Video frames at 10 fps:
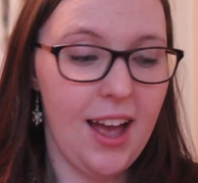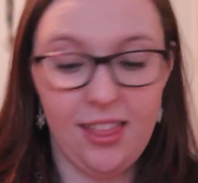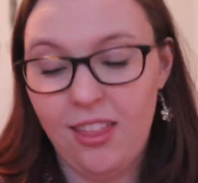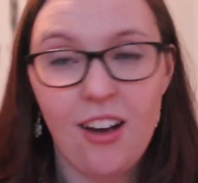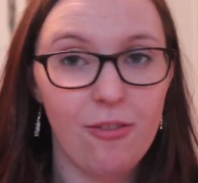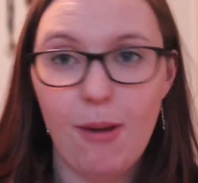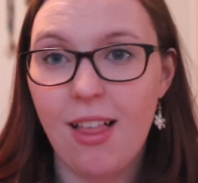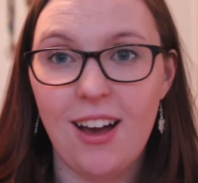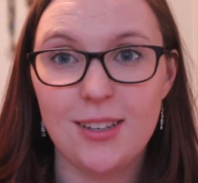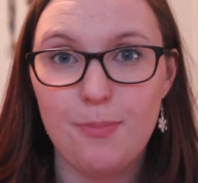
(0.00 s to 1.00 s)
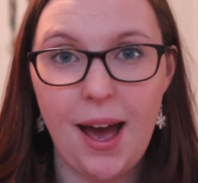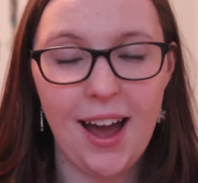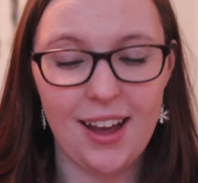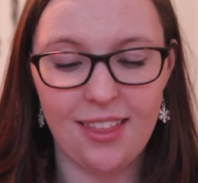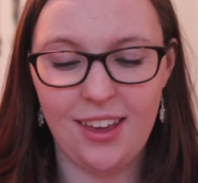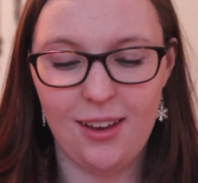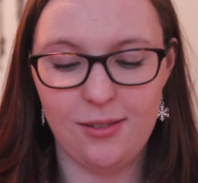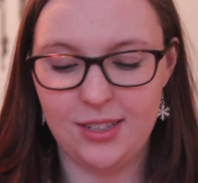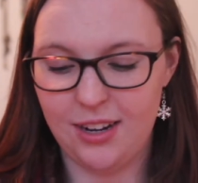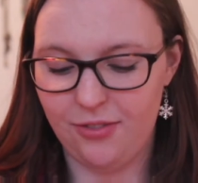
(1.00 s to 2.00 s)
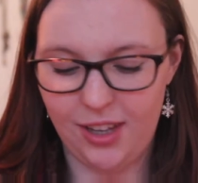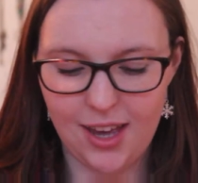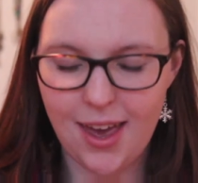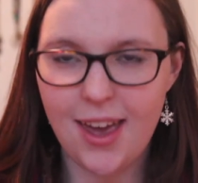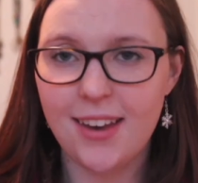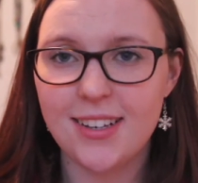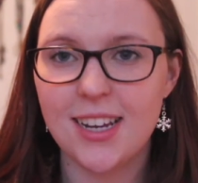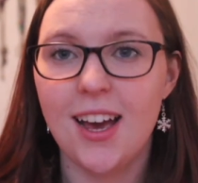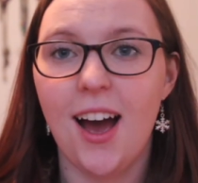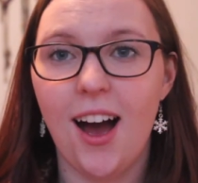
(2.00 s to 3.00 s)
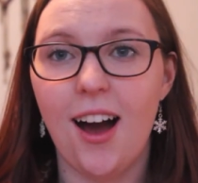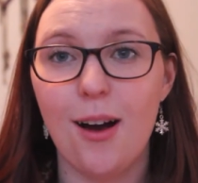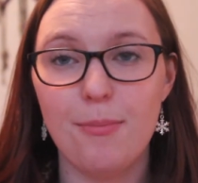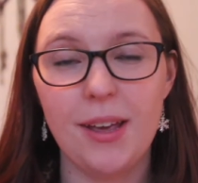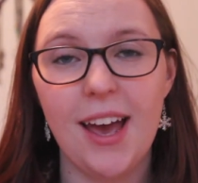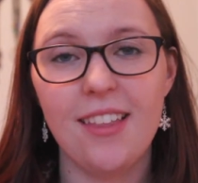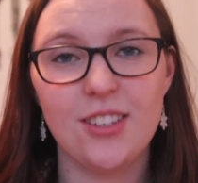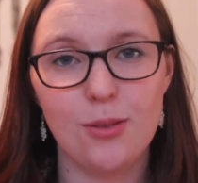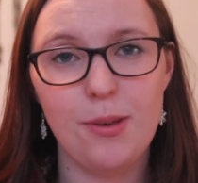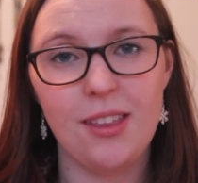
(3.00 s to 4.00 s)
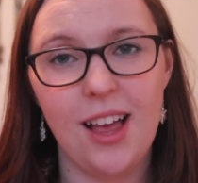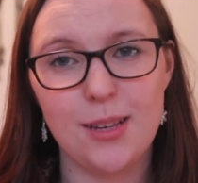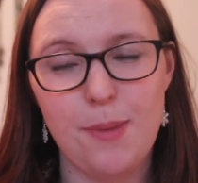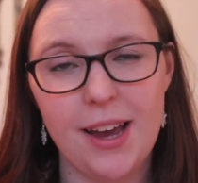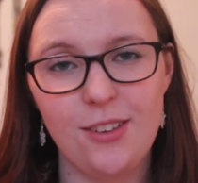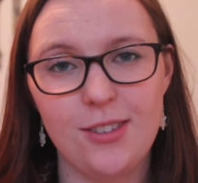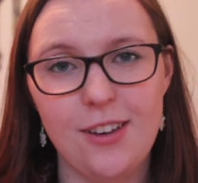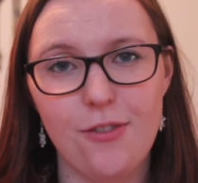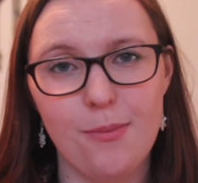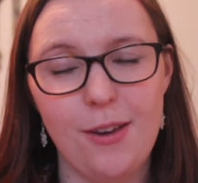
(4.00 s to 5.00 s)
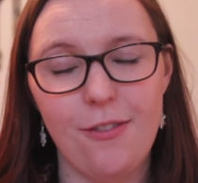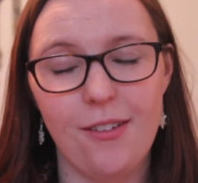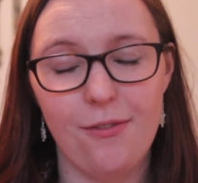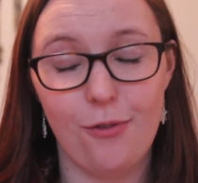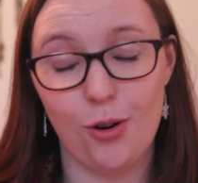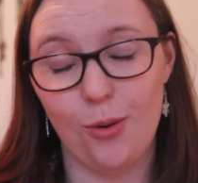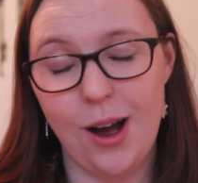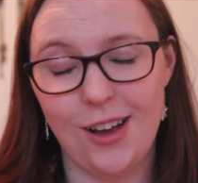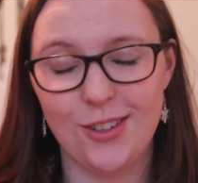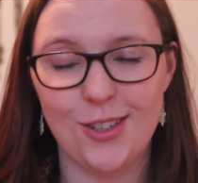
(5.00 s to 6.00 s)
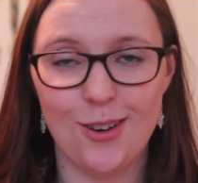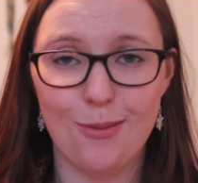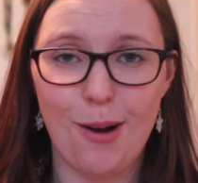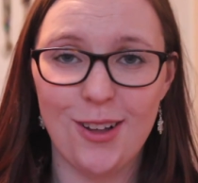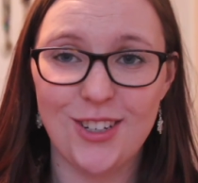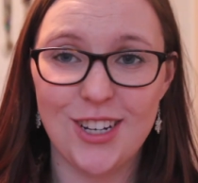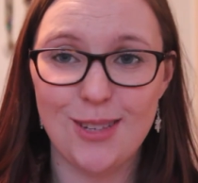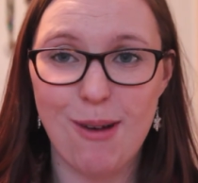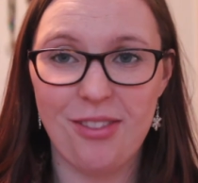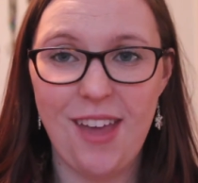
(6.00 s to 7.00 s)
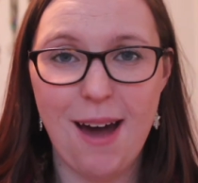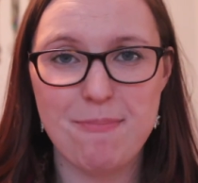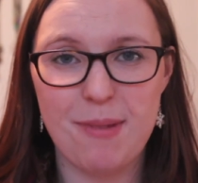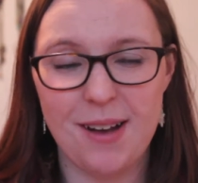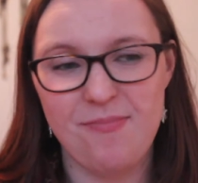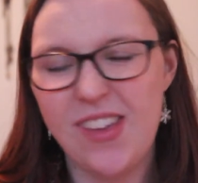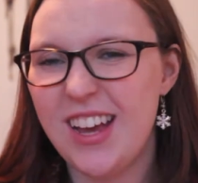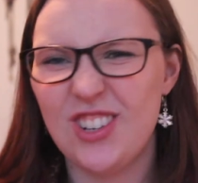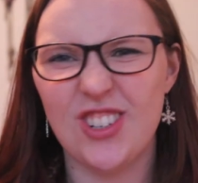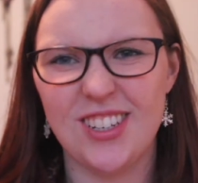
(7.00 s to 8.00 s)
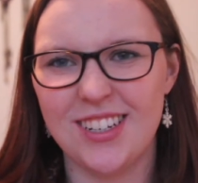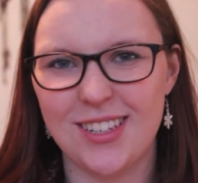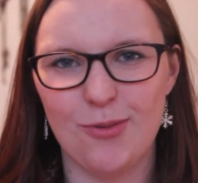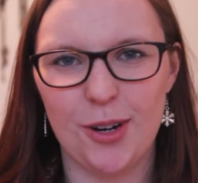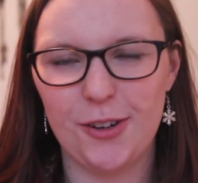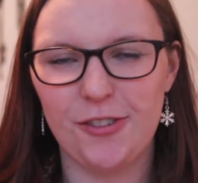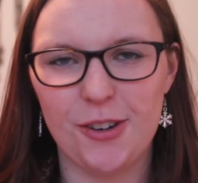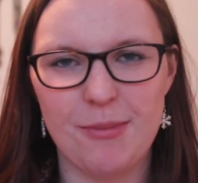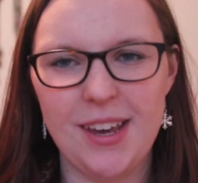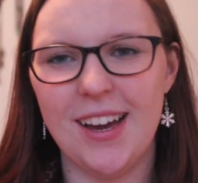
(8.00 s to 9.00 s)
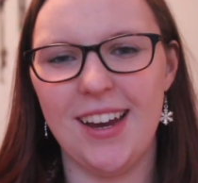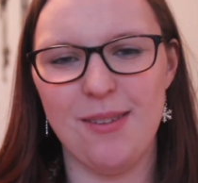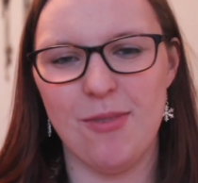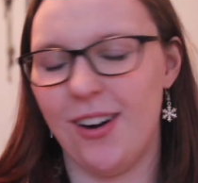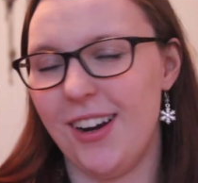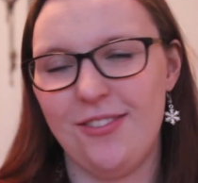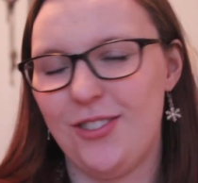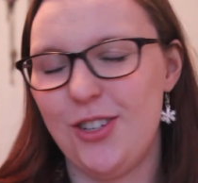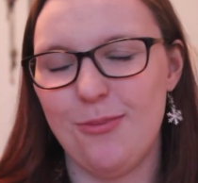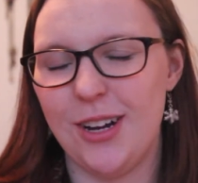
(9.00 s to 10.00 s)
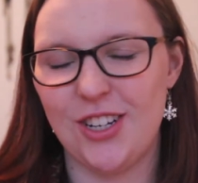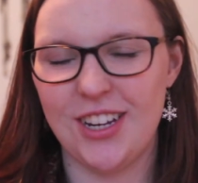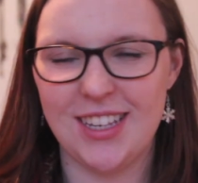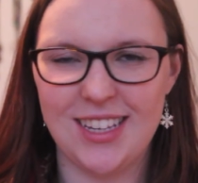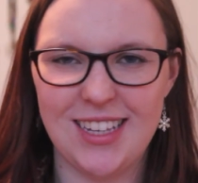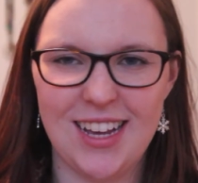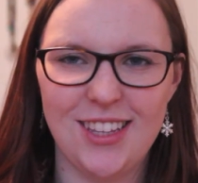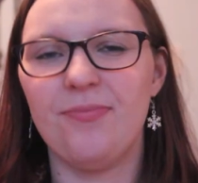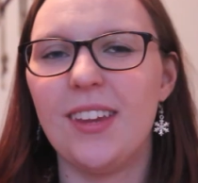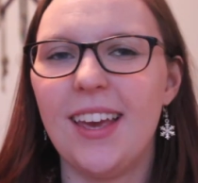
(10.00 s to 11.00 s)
love my last bag. I think it was definitely a hit. Um, but yeah, this will be the last bag you see from me for a while, so apologize about that, but just doesn't work for me anymore. Too much, as I said.